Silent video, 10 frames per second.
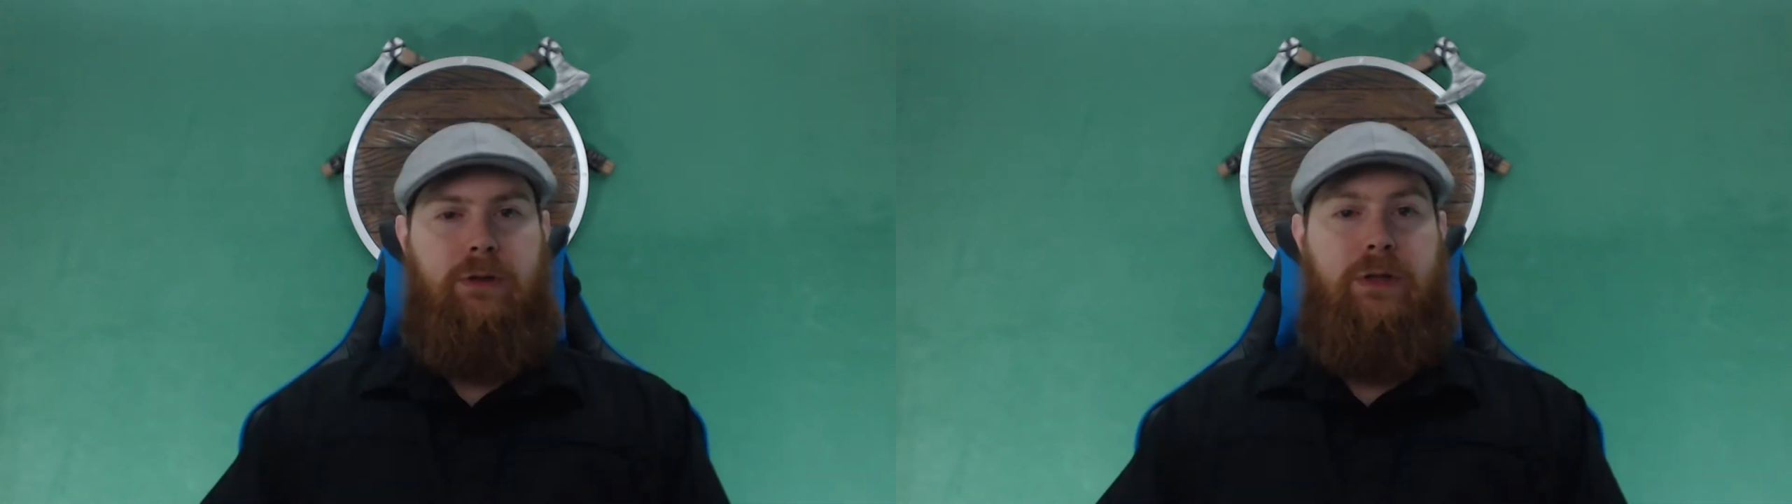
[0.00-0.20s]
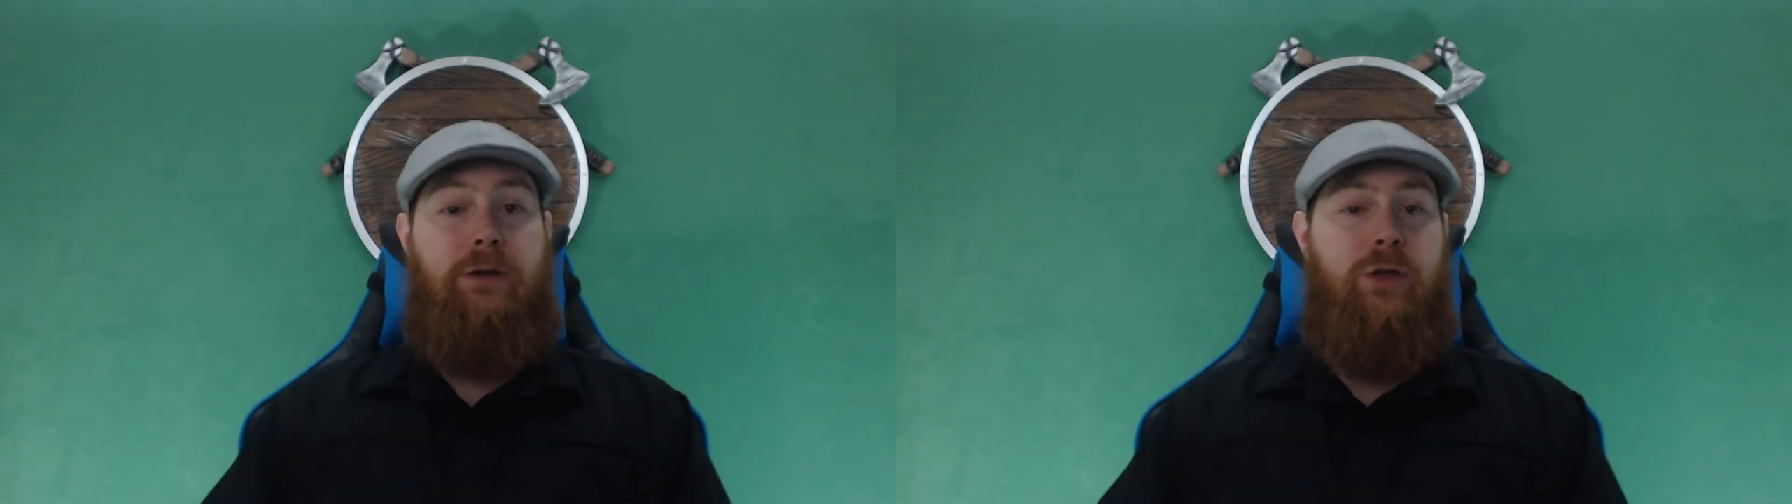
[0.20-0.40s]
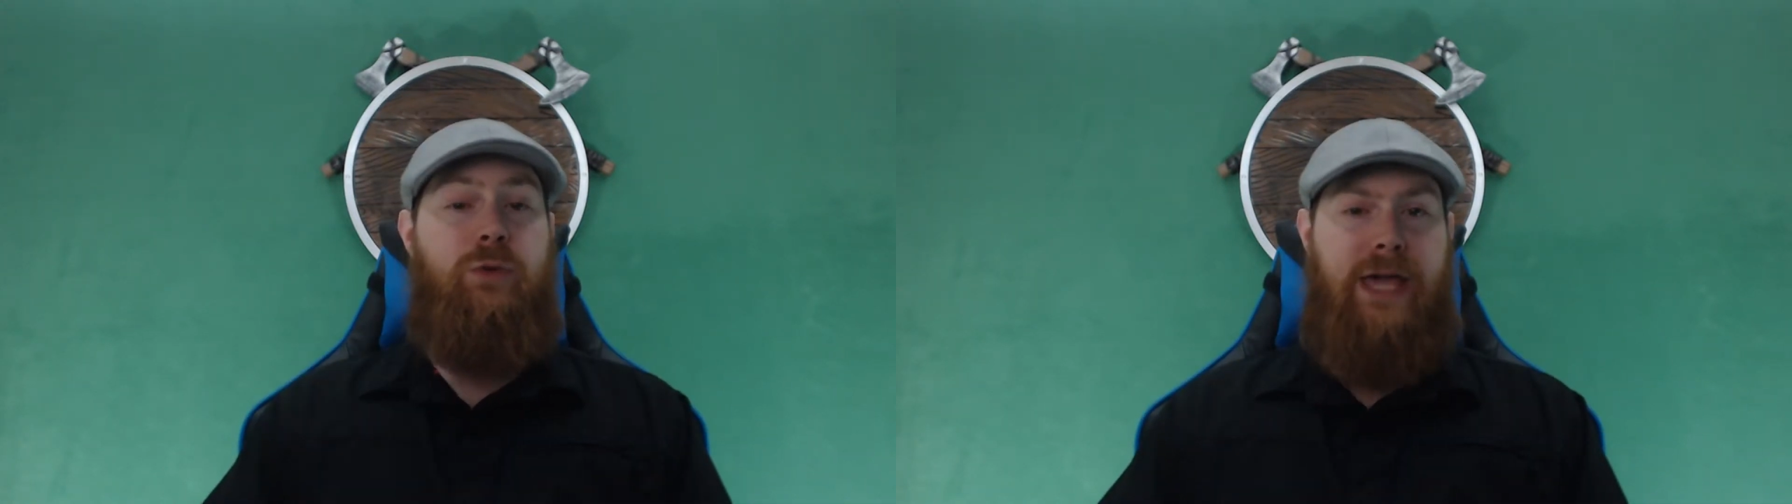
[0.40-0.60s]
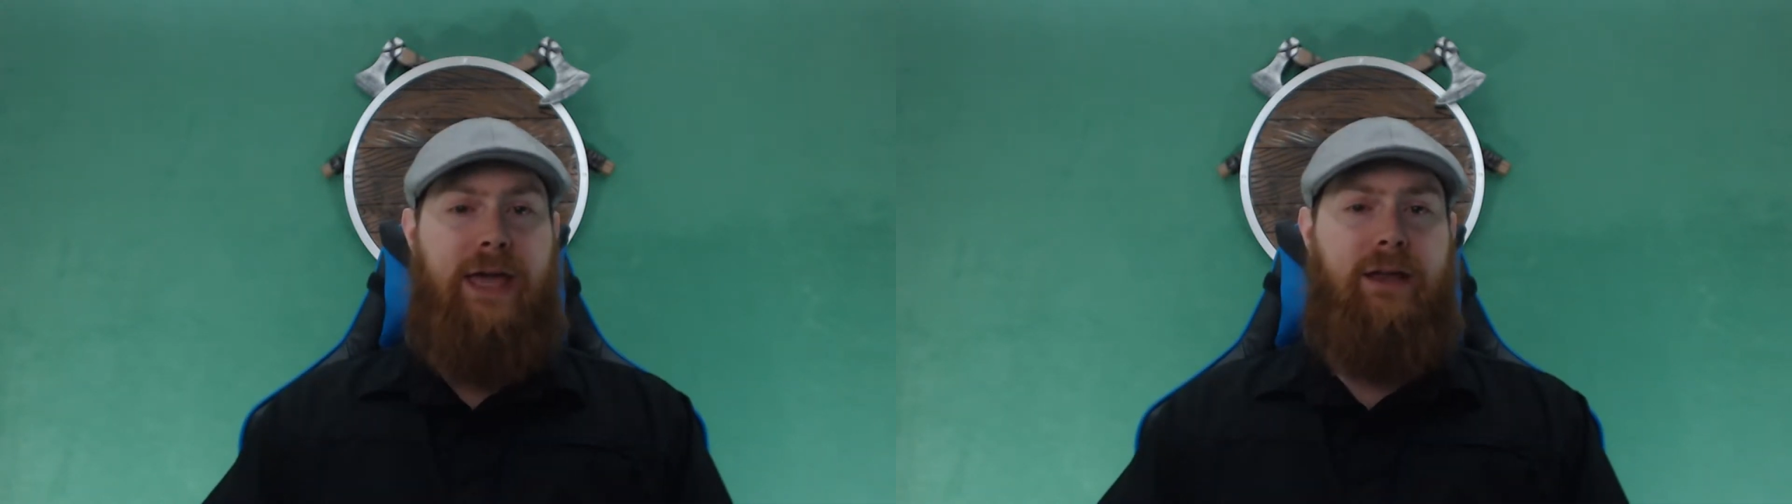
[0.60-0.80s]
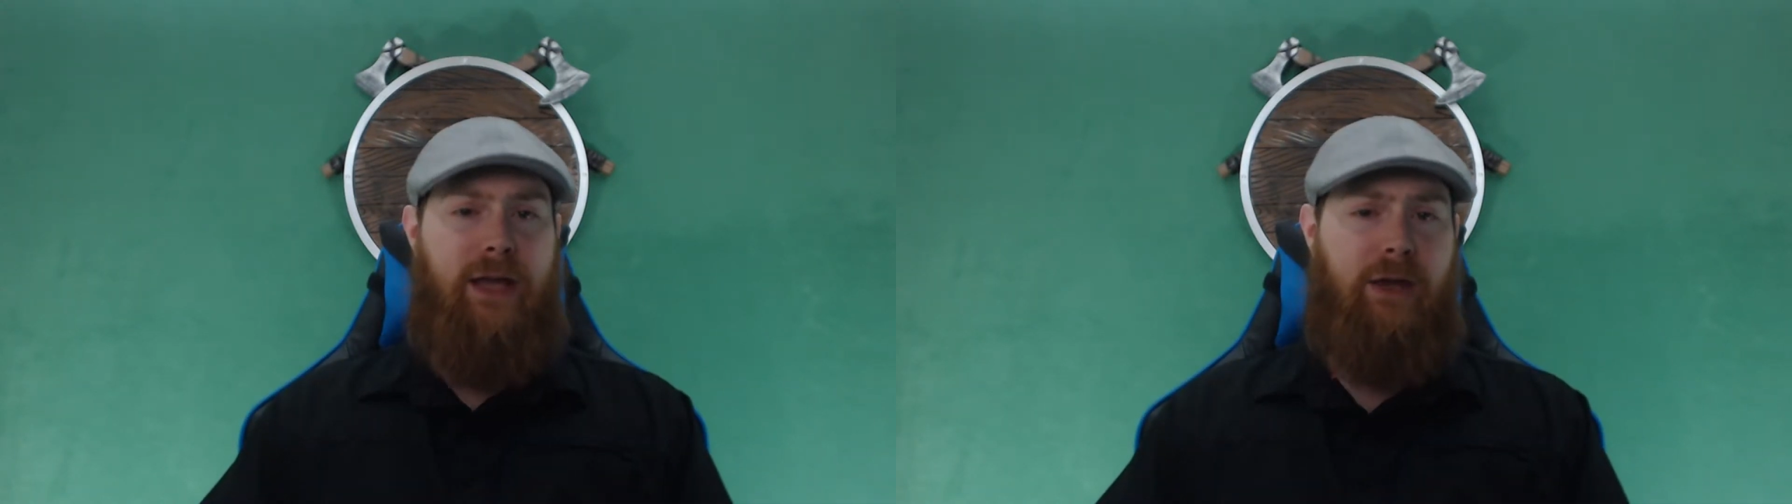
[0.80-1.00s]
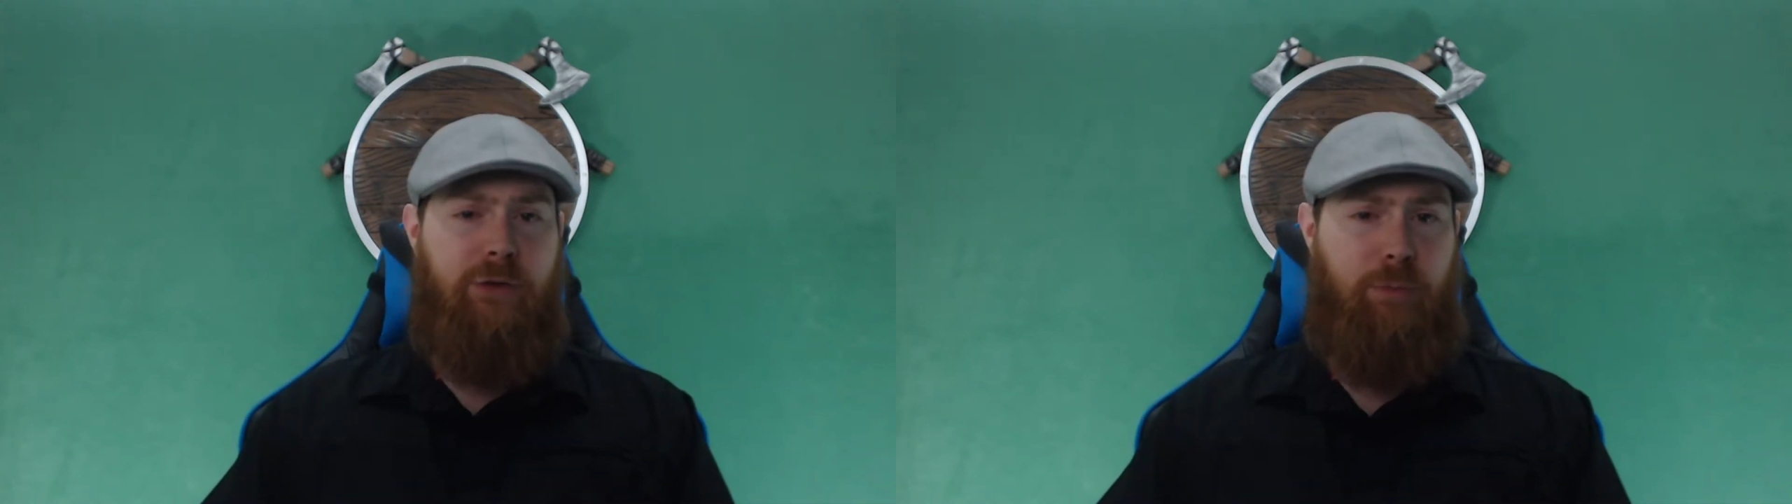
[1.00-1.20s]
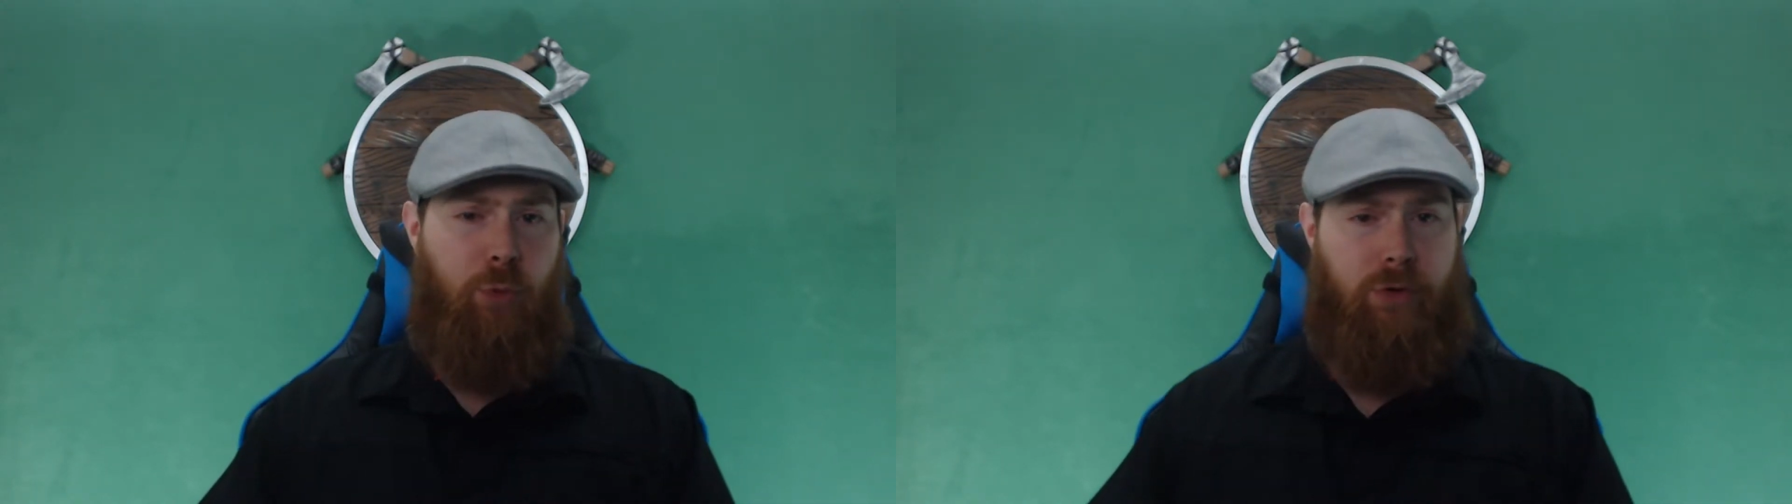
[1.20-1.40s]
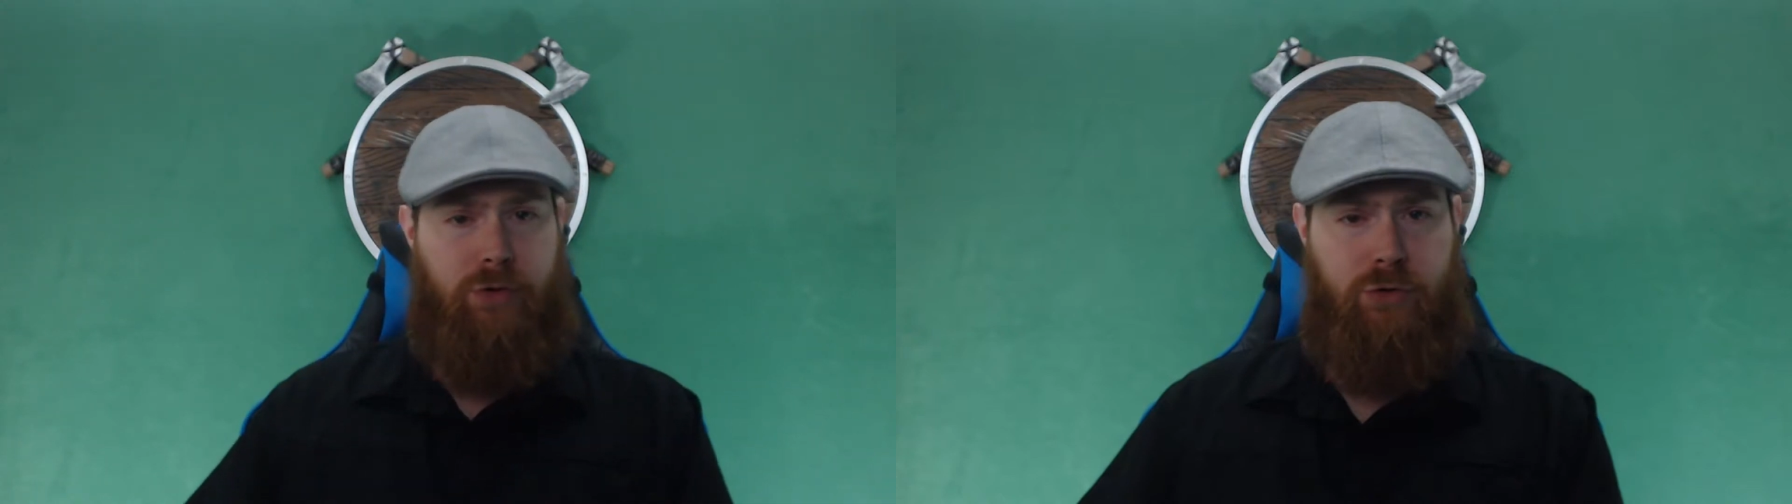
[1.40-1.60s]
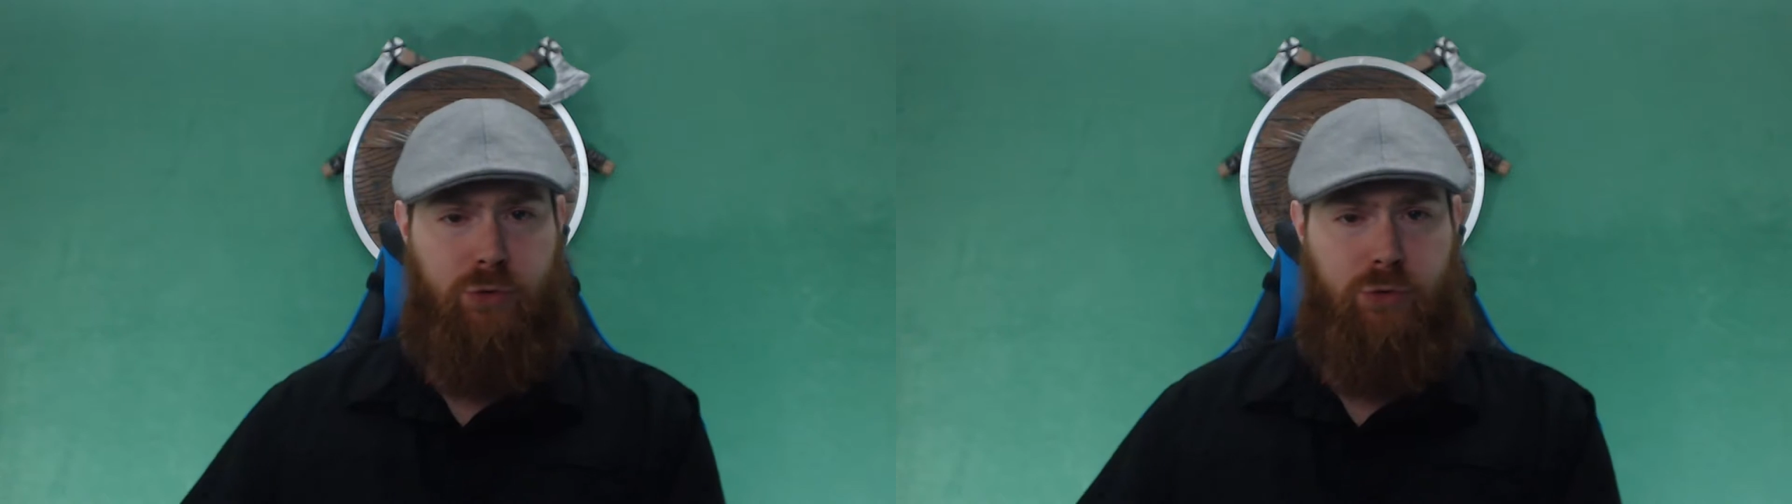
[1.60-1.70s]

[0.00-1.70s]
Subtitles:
Now, you can export your